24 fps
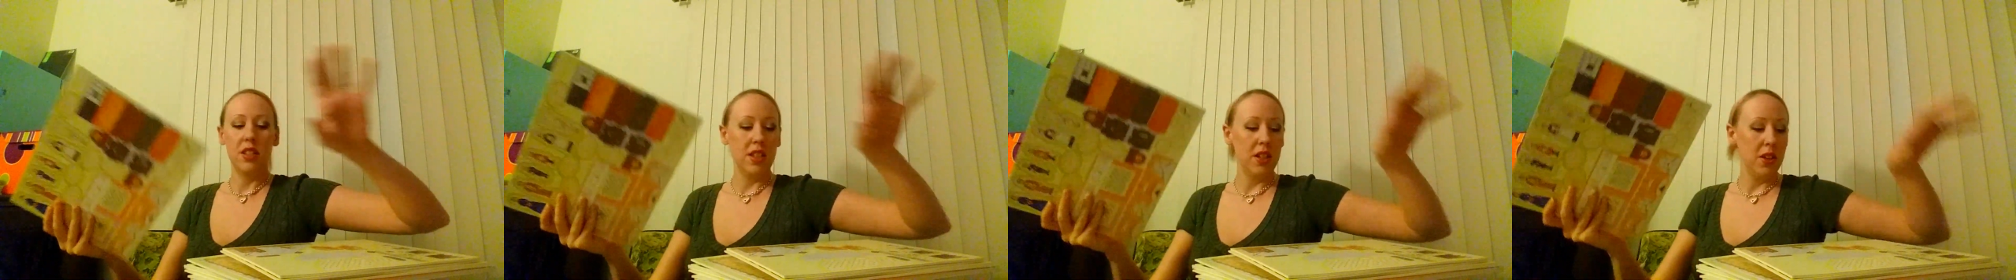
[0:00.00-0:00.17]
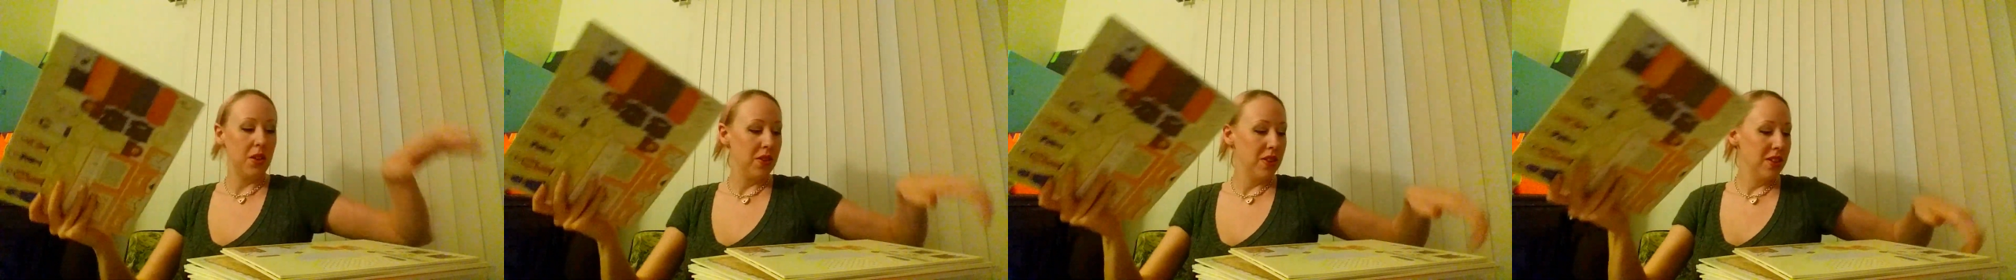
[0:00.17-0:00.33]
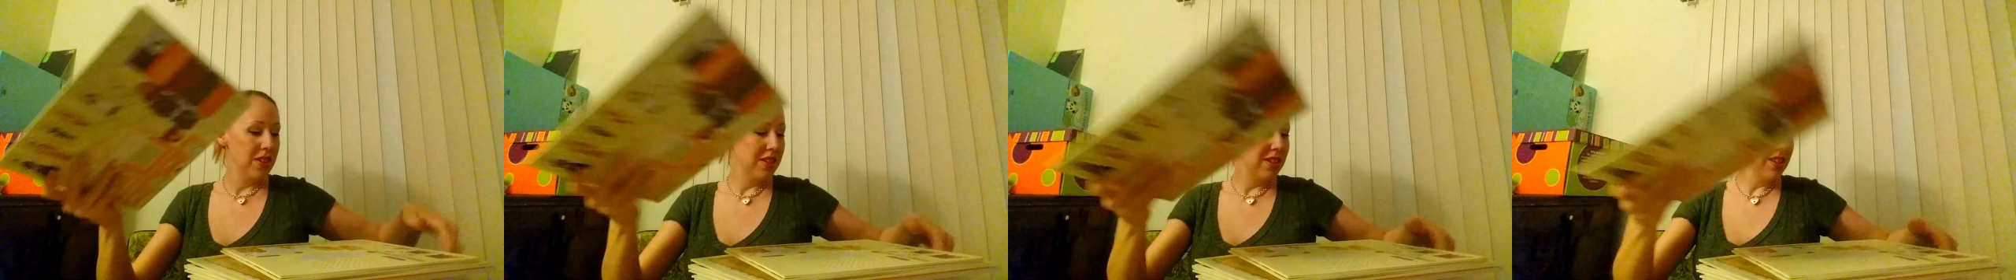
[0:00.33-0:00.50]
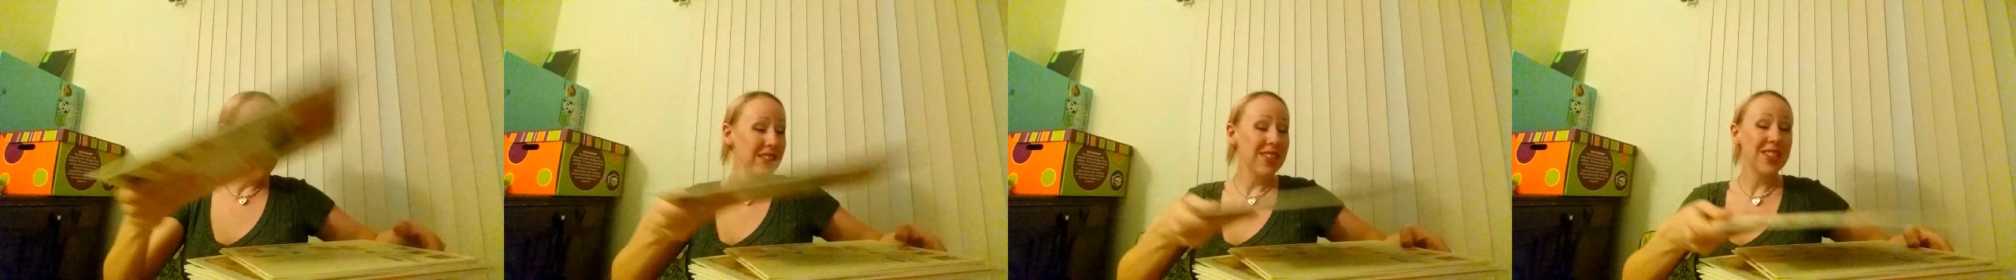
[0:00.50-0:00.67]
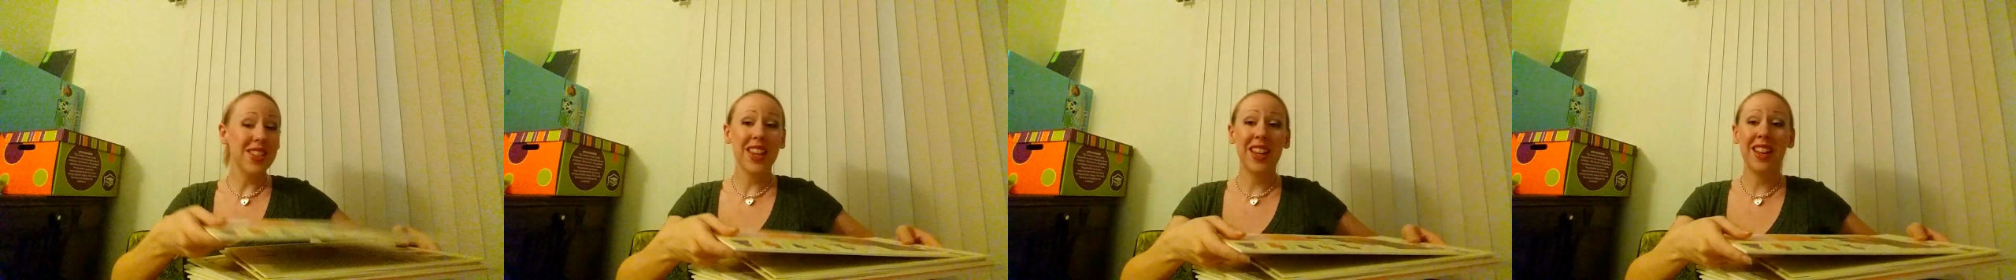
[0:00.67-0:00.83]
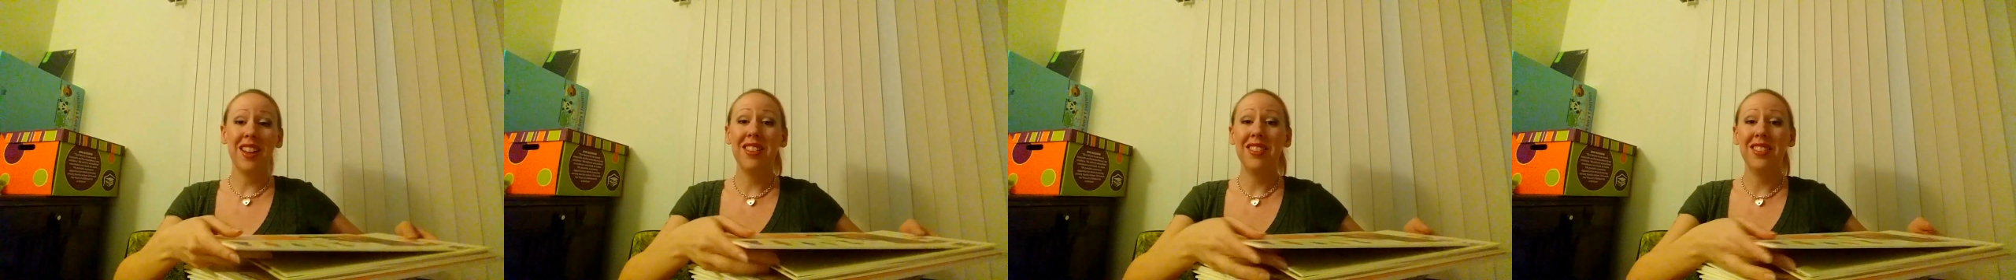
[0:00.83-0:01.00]
So this
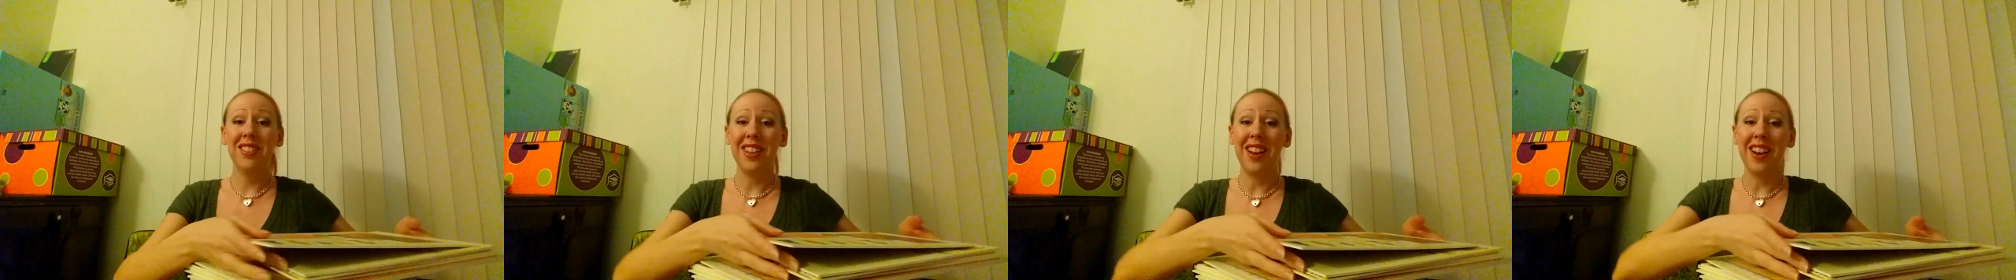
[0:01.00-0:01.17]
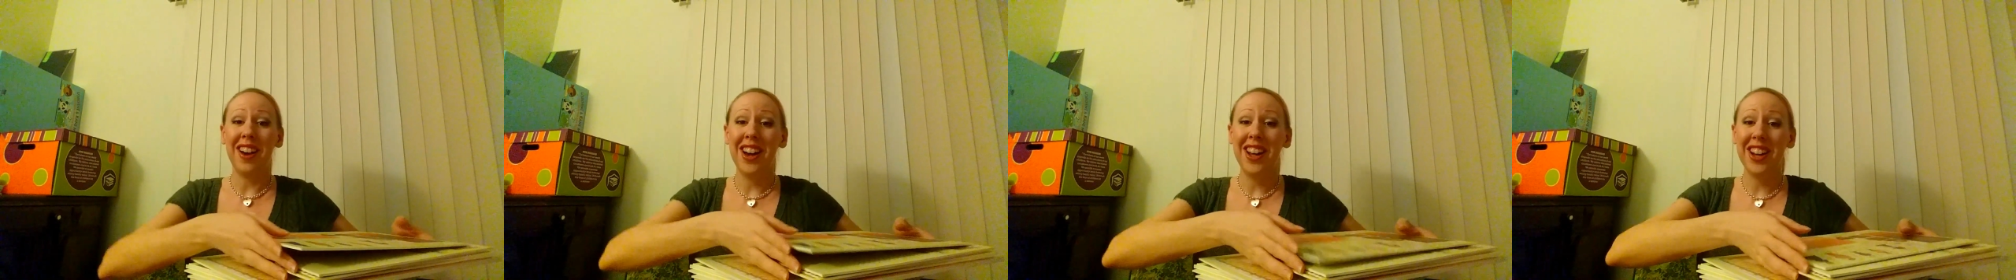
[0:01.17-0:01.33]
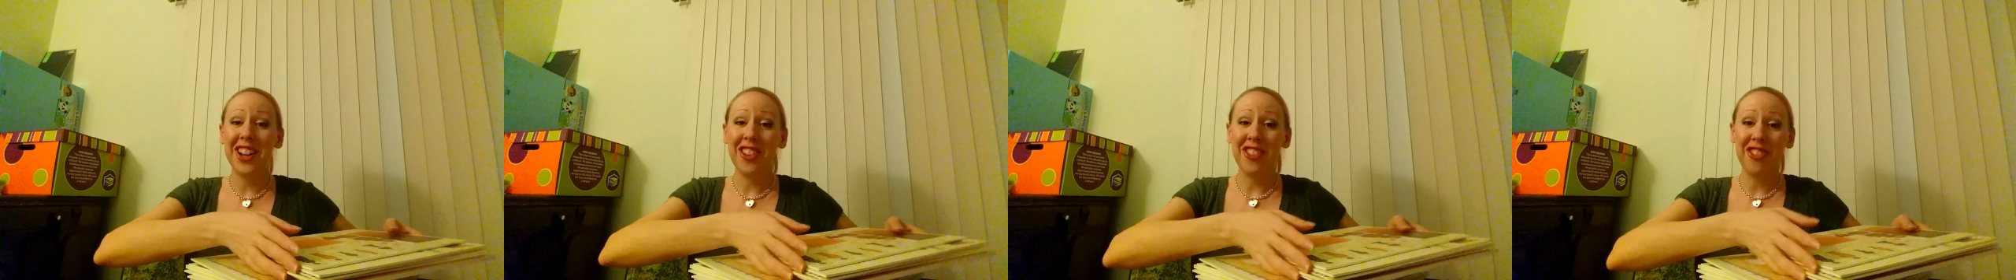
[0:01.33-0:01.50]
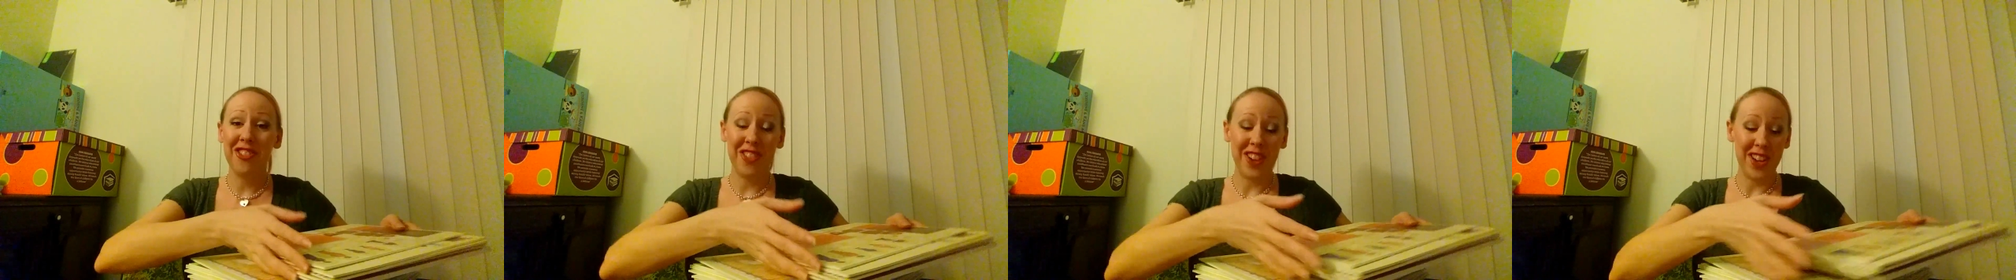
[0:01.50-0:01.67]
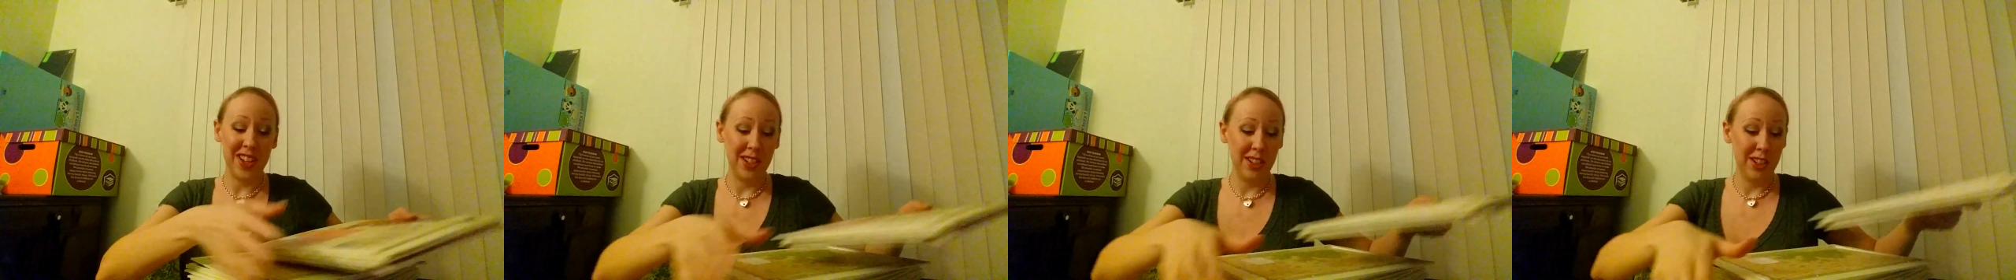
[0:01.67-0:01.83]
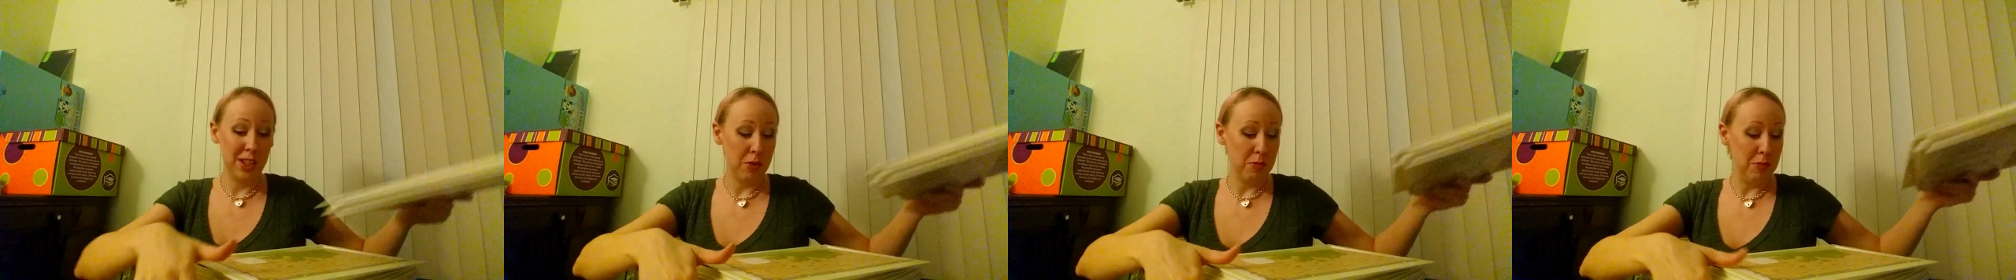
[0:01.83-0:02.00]
looks like a lot of
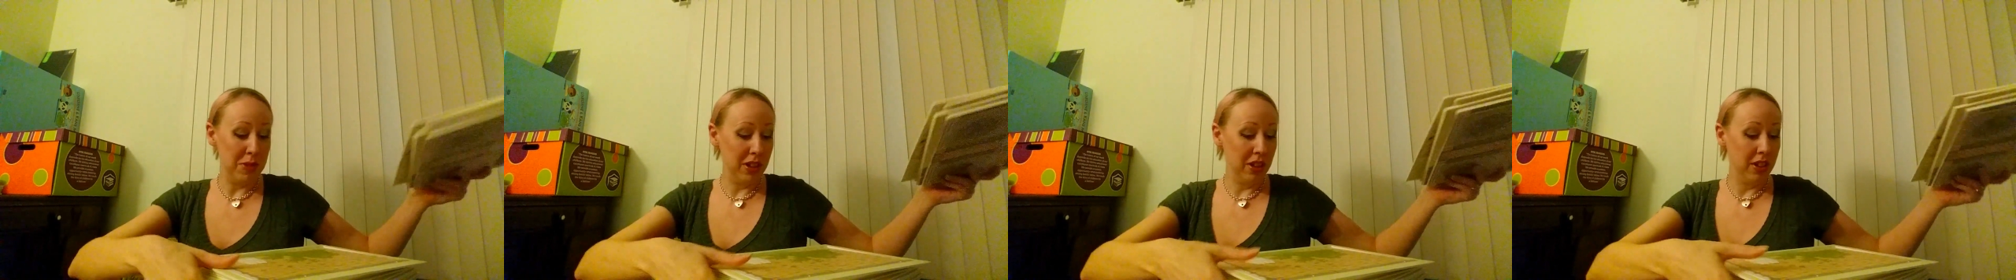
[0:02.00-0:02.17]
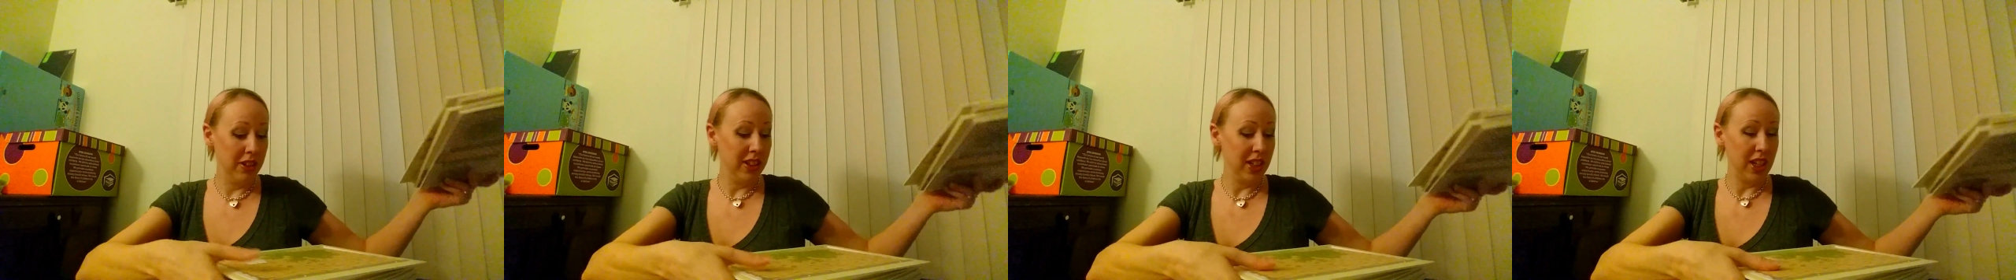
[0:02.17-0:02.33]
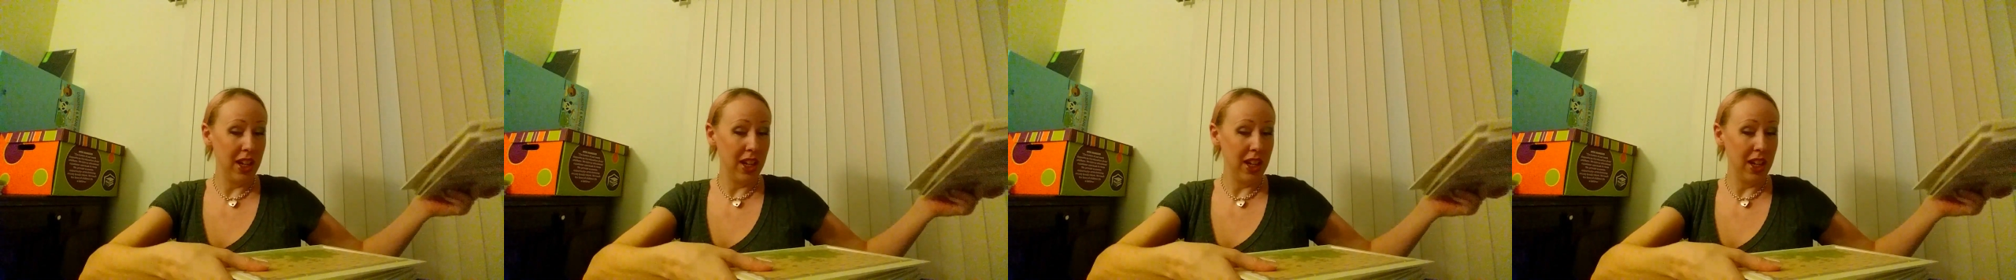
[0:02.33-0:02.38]
fun to build,